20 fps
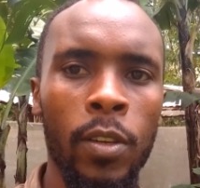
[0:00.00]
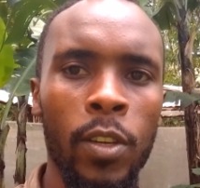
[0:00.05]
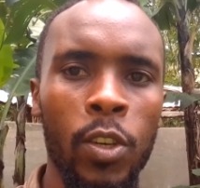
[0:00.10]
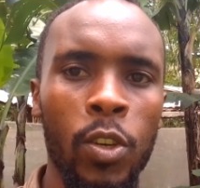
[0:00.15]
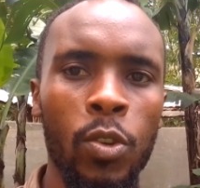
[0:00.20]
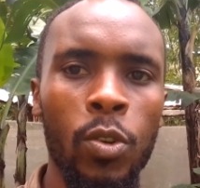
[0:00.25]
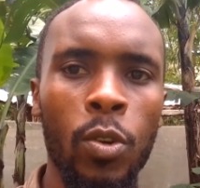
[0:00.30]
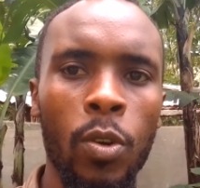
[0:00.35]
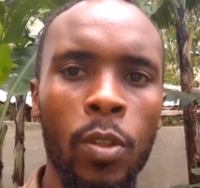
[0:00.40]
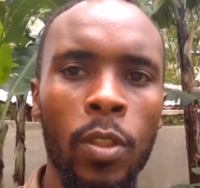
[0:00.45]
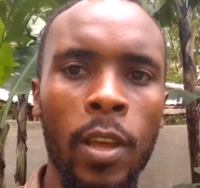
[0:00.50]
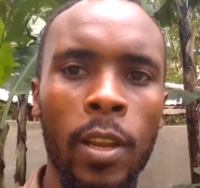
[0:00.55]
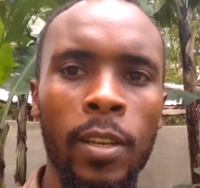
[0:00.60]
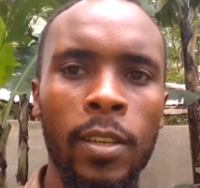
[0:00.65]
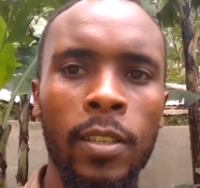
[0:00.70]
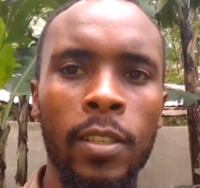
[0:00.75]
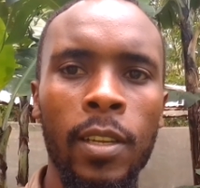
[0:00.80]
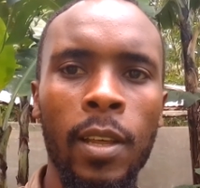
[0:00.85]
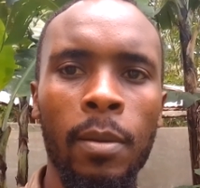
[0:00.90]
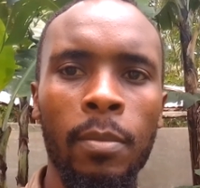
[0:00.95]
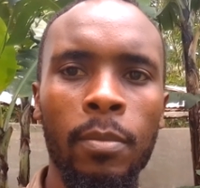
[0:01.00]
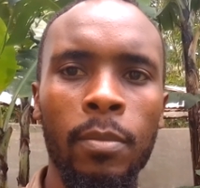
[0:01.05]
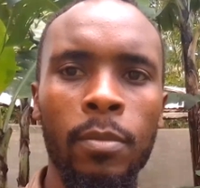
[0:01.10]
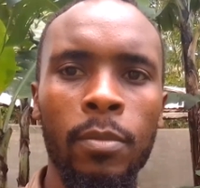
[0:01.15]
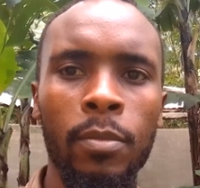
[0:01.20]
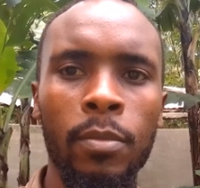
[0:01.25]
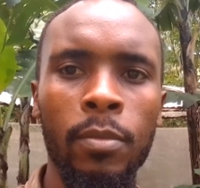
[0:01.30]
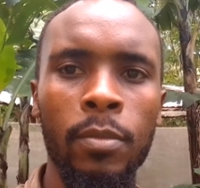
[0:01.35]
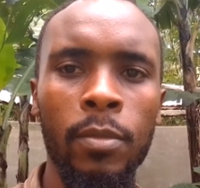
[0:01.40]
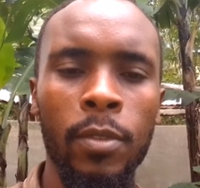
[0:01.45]
did you know that
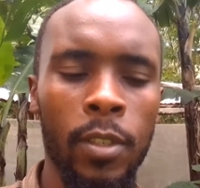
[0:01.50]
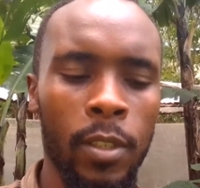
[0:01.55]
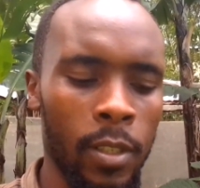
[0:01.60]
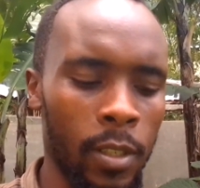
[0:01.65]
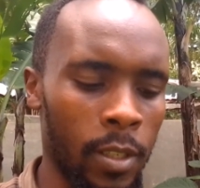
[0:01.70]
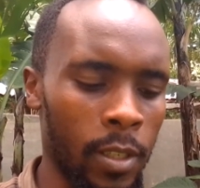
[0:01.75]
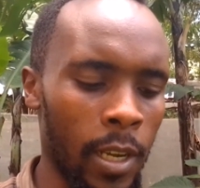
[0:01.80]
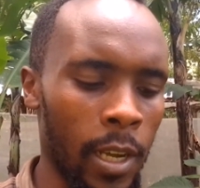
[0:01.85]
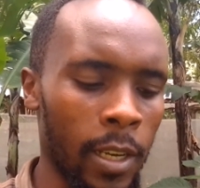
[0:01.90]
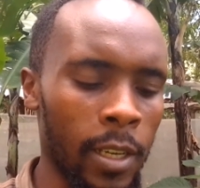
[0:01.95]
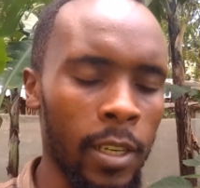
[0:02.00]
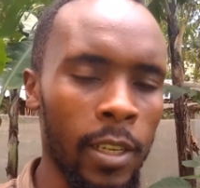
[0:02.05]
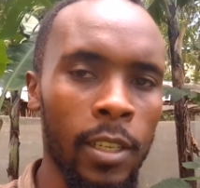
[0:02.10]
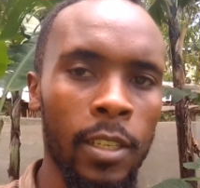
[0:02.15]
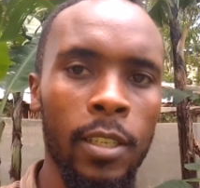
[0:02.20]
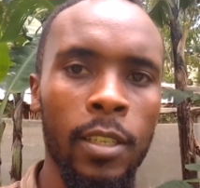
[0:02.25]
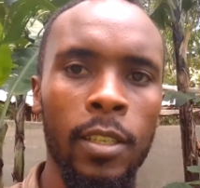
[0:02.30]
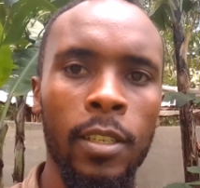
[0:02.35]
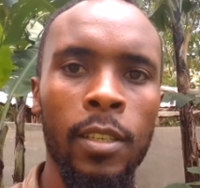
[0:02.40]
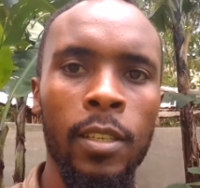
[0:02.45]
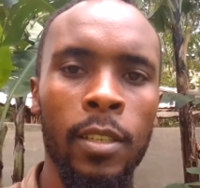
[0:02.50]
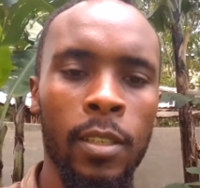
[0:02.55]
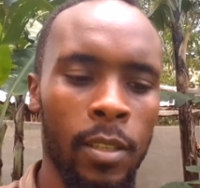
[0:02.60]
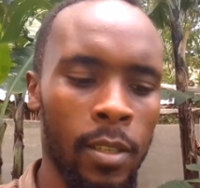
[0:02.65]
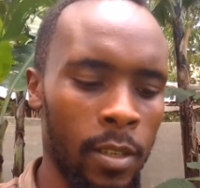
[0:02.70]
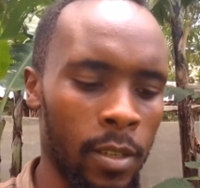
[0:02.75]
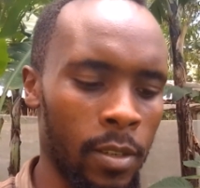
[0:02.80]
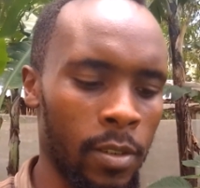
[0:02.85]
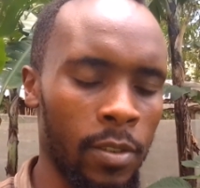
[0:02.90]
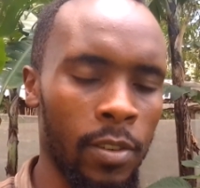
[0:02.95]
some Chinese
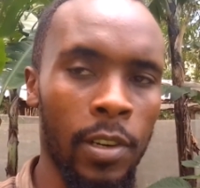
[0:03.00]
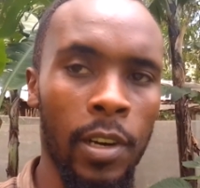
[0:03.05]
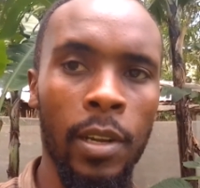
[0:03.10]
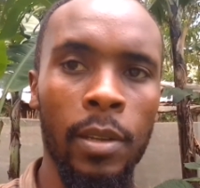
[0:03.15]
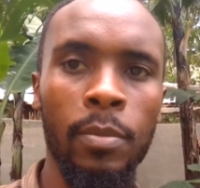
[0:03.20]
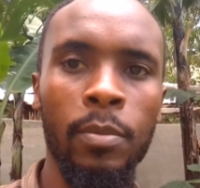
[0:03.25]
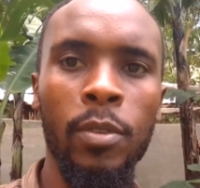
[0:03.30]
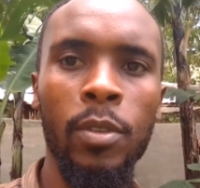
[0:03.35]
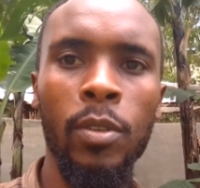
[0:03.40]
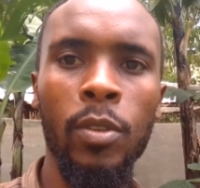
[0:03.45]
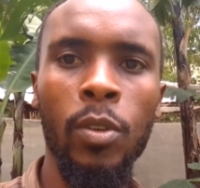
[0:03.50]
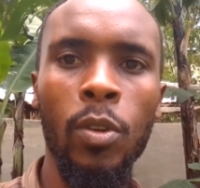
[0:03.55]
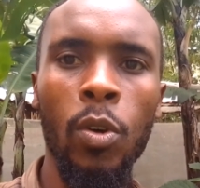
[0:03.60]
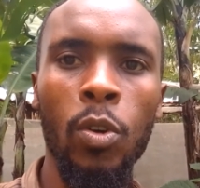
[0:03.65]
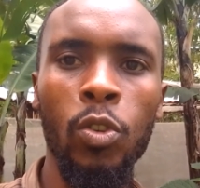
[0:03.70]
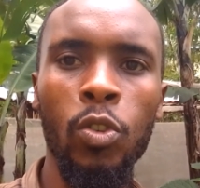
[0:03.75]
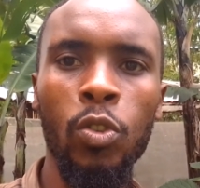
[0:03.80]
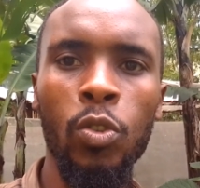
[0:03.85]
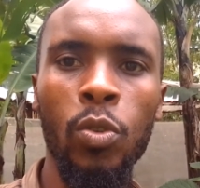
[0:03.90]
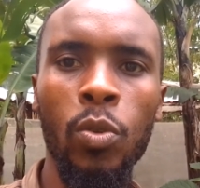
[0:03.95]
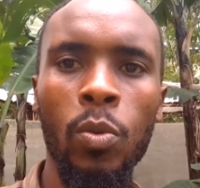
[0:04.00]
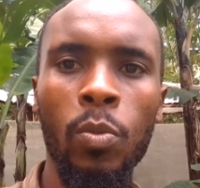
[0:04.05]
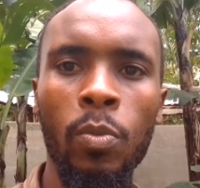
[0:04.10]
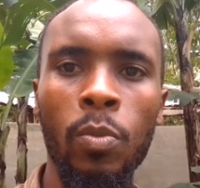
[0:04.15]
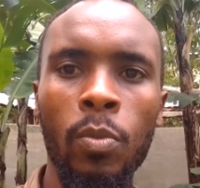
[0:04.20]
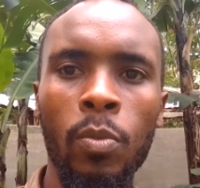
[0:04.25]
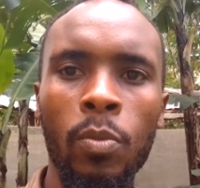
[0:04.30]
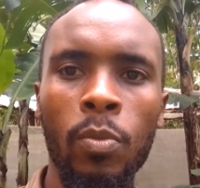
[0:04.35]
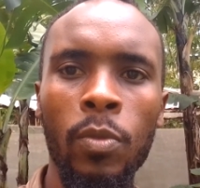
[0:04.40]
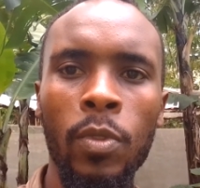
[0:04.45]
tribes consume
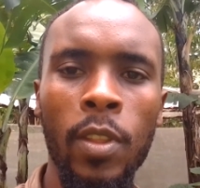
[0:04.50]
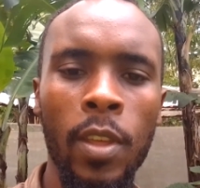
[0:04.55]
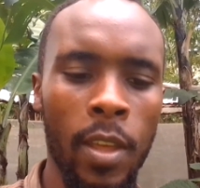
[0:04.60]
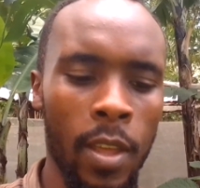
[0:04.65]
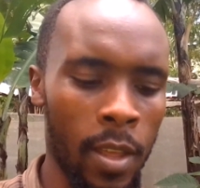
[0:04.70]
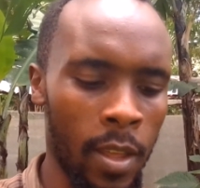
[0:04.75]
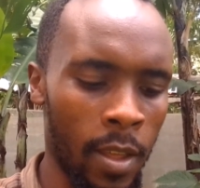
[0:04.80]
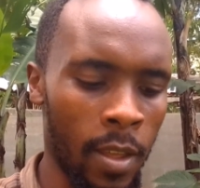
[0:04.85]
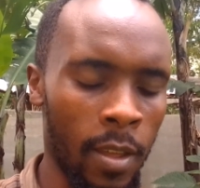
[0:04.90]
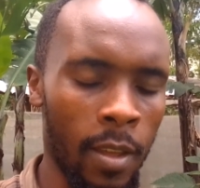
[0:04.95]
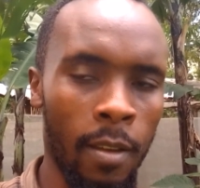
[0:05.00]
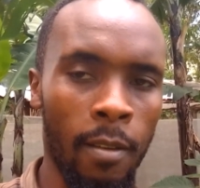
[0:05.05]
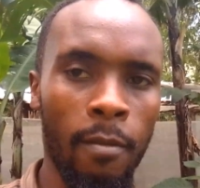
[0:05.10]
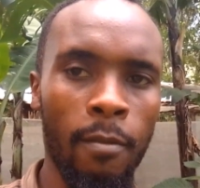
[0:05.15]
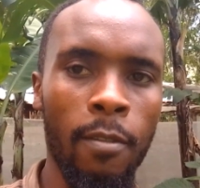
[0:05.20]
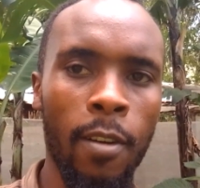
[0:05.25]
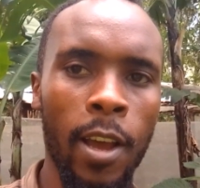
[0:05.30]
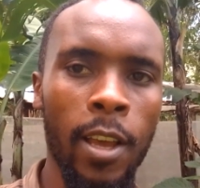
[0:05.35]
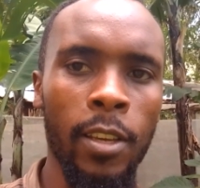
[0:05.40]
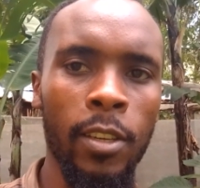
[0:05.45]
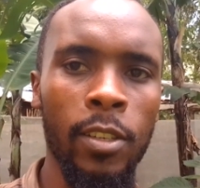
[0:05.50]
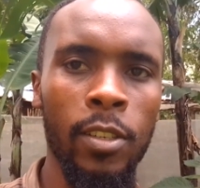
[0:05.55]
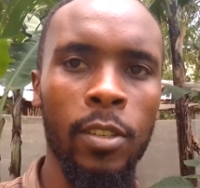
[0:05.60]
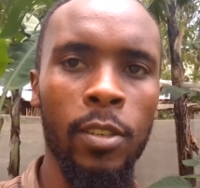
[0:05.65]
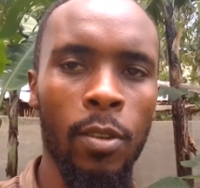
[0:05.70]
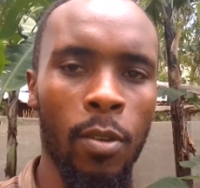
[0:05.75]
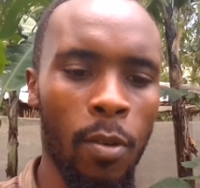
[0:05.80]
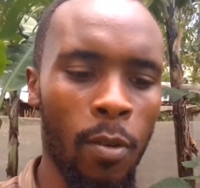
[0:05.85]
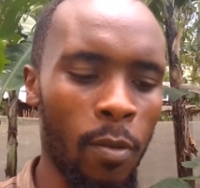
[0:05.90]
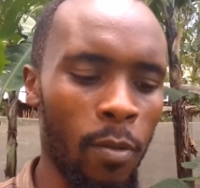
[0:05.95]
the
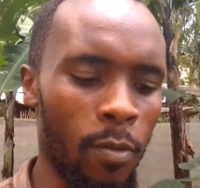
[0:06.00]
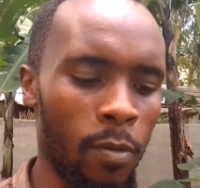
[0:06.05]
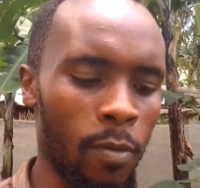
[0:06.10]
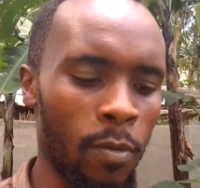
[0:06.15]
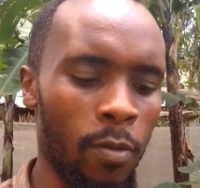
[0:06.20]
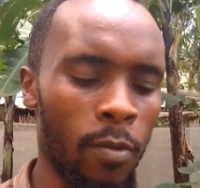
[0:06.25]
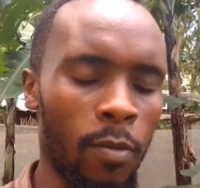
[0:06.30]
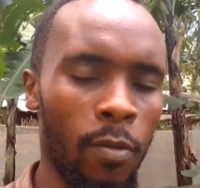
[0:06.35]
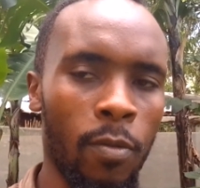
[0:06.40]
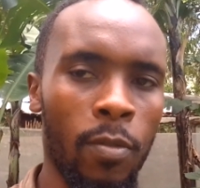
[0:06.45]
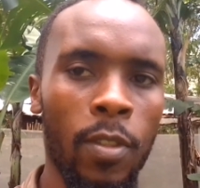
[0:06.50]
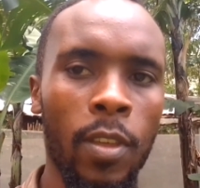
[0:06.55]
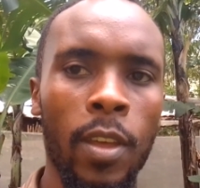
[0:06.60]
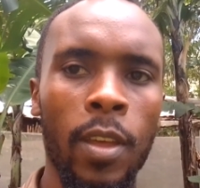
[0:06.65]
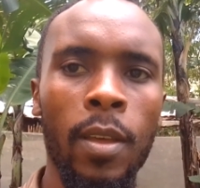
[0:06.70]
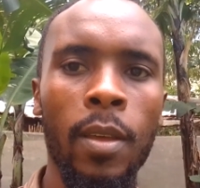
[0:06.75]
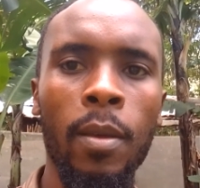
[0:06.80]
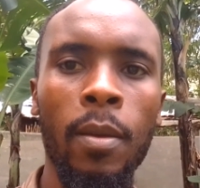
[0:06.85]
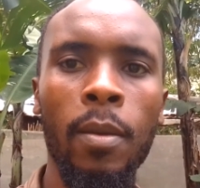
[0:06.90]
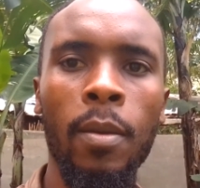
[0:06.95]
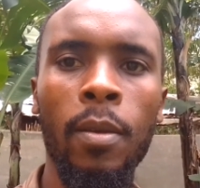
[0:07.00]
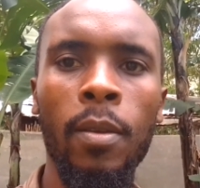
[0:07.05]
vines of the